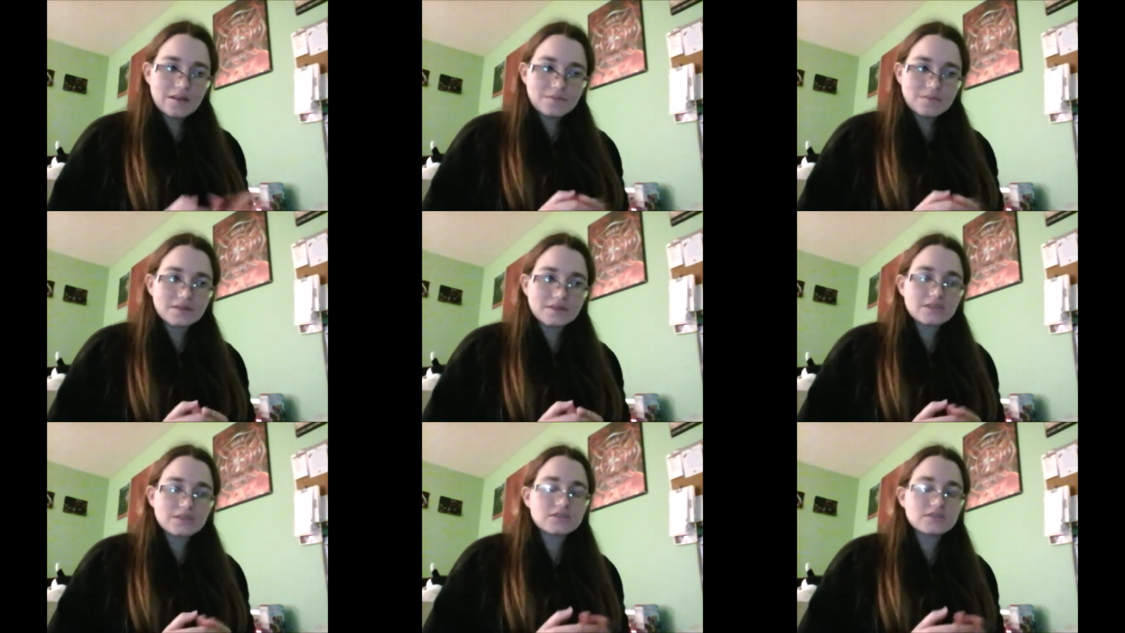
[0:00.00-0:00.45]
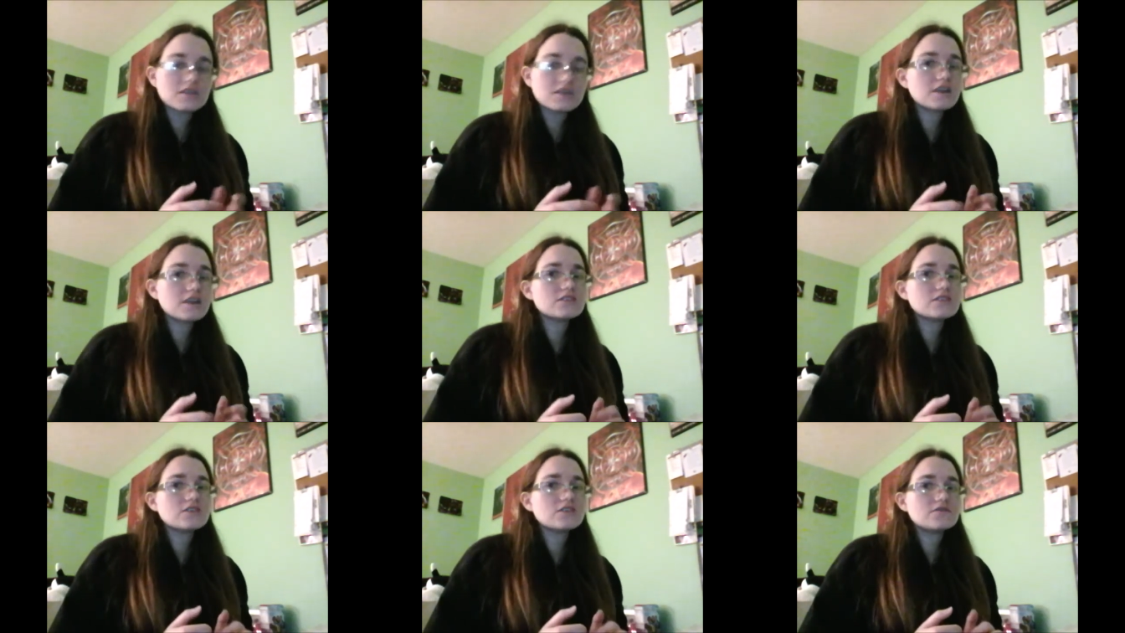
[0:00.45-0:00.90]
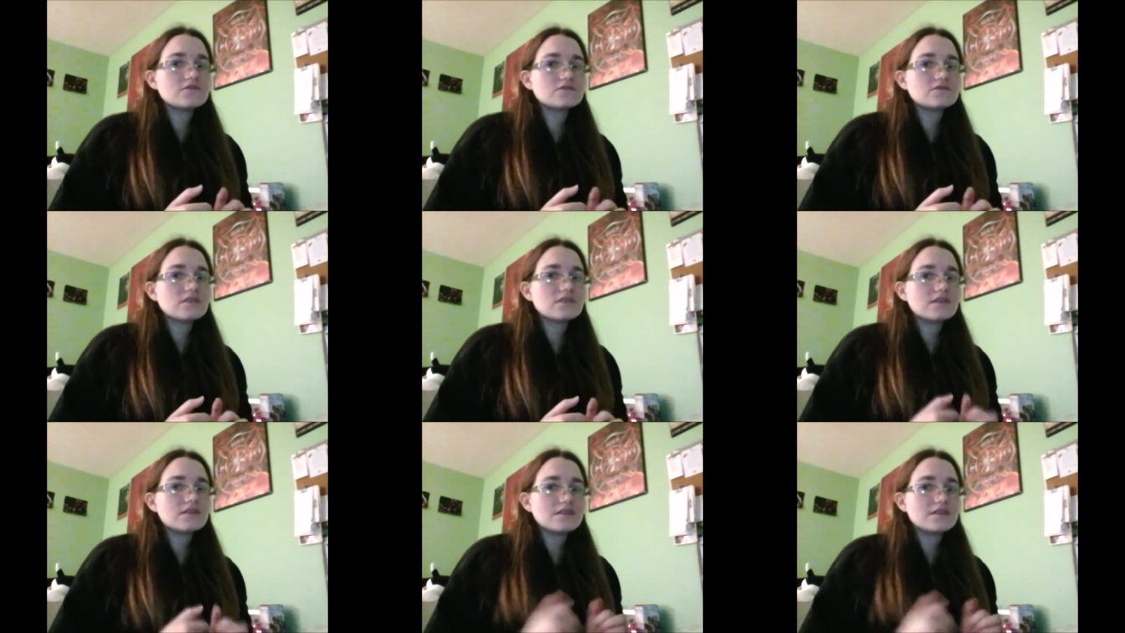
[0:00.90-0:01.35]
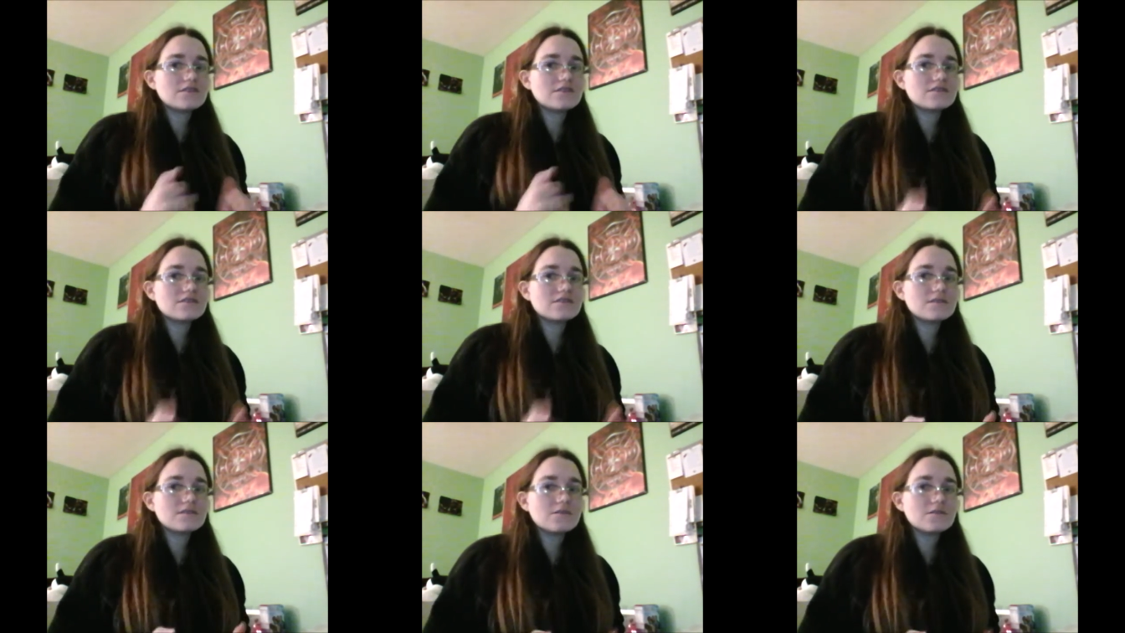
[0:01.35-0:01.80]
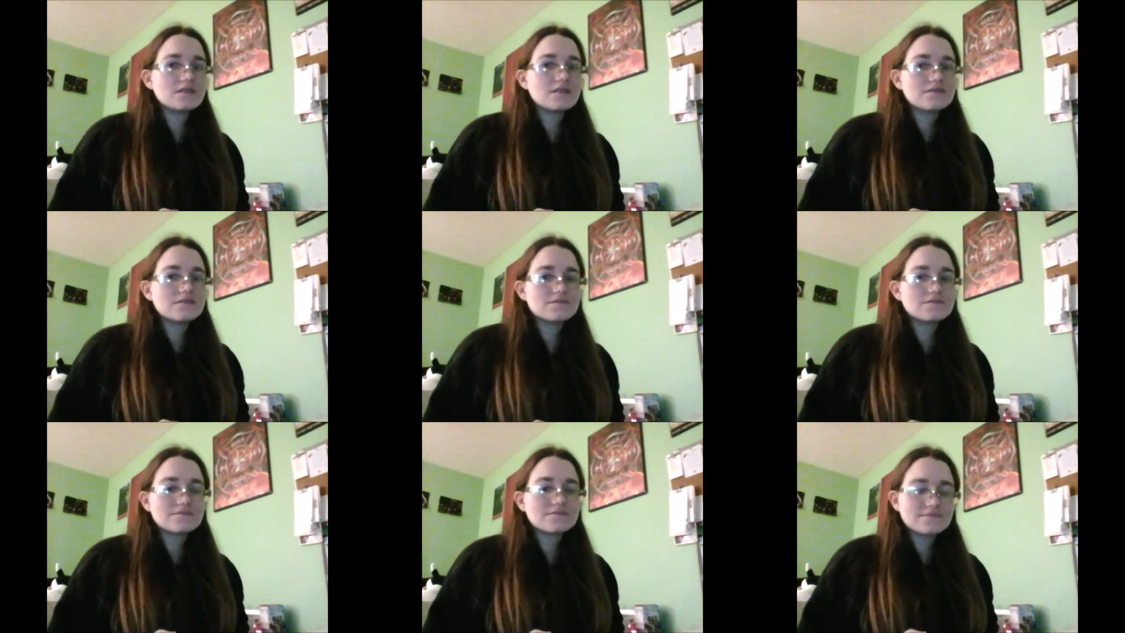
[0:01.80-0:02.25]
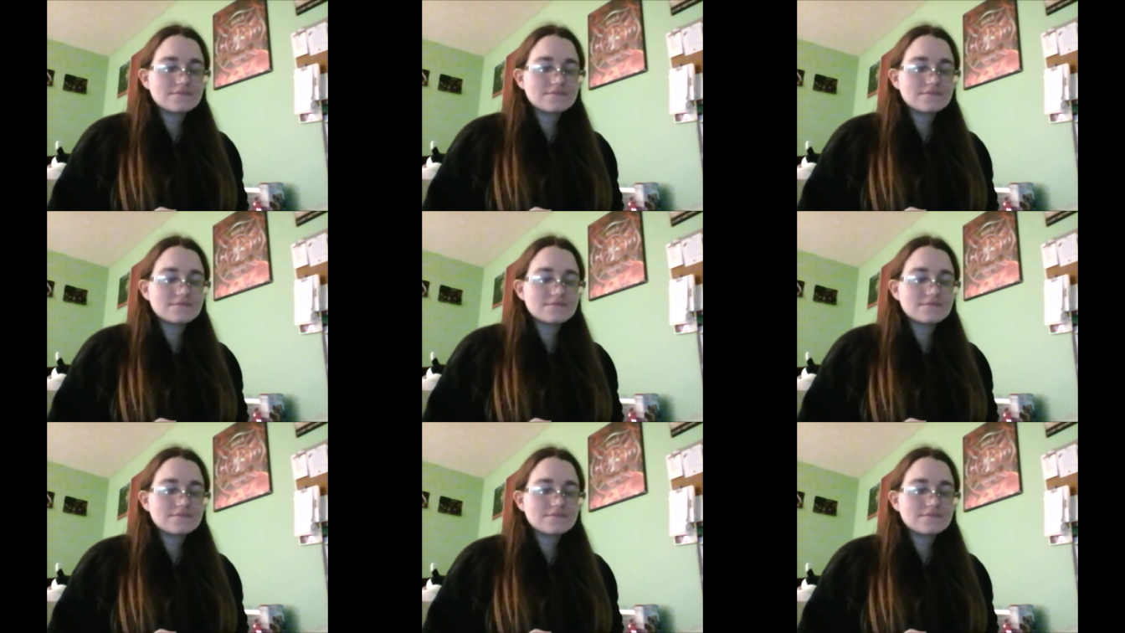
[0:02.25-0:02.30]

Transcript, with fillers: but this year I chose a yearly one.